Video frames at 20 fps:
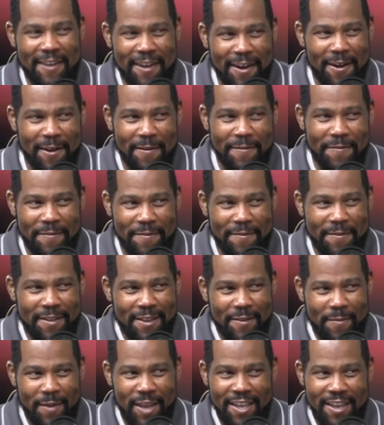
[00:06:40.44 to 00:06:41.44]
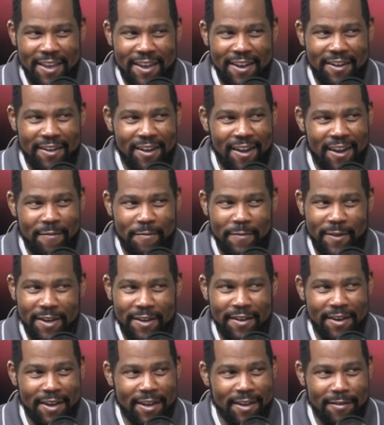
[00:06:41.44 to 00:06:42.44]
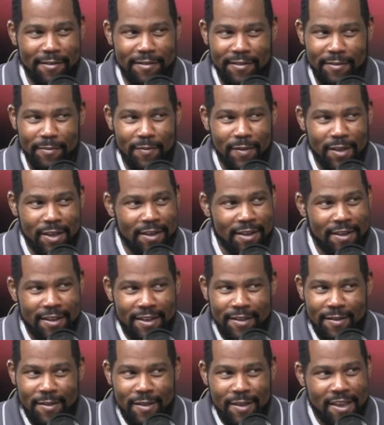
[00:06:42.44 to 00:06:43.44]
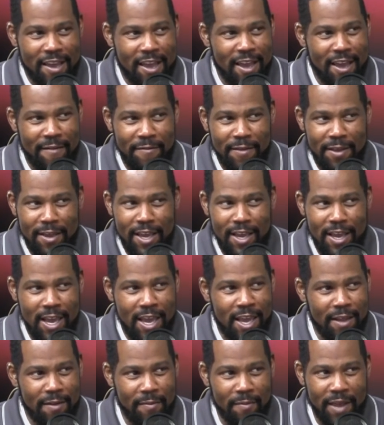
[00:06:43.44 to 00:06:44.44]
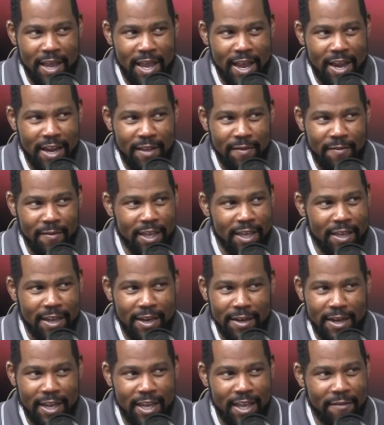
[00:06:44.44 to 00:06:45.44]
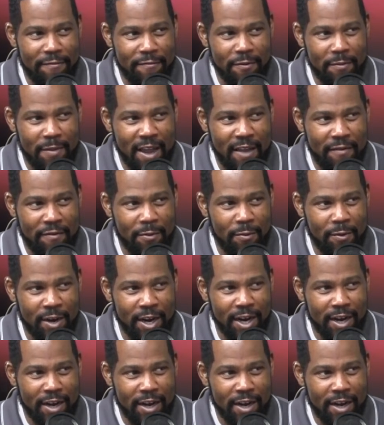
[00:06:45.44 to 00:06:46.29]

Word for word: Dolph, man, Young Dolph been ducking some heavy heat, man. He's been getting heat from everywhere.